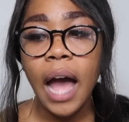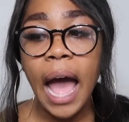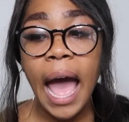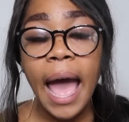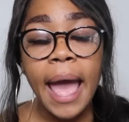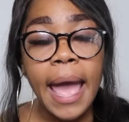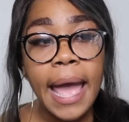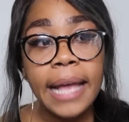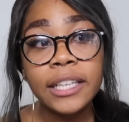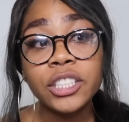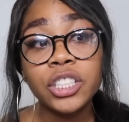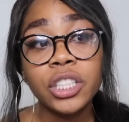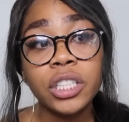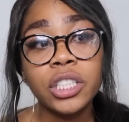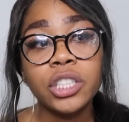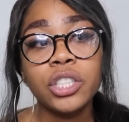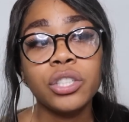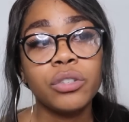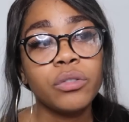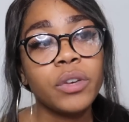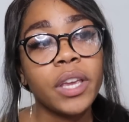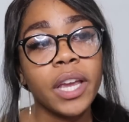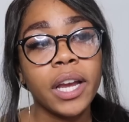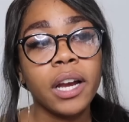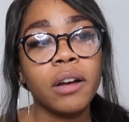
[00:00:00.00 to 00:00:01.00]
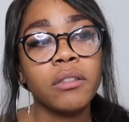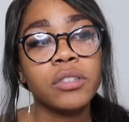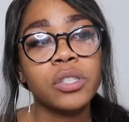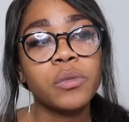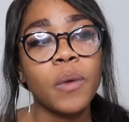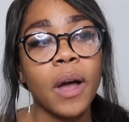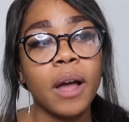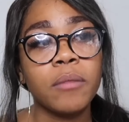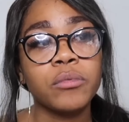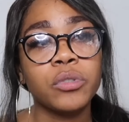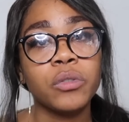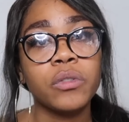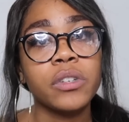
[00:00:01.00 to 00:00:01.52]
I actually do care, which is
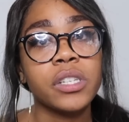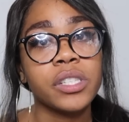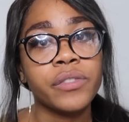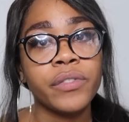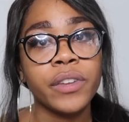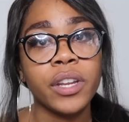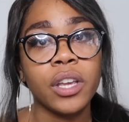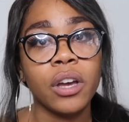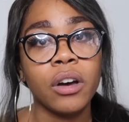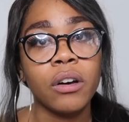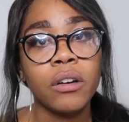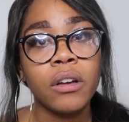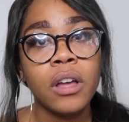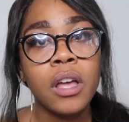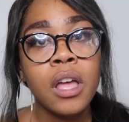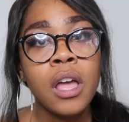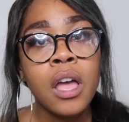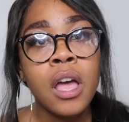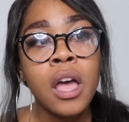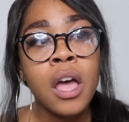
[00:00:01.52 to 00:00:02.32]
why I'm doing this video.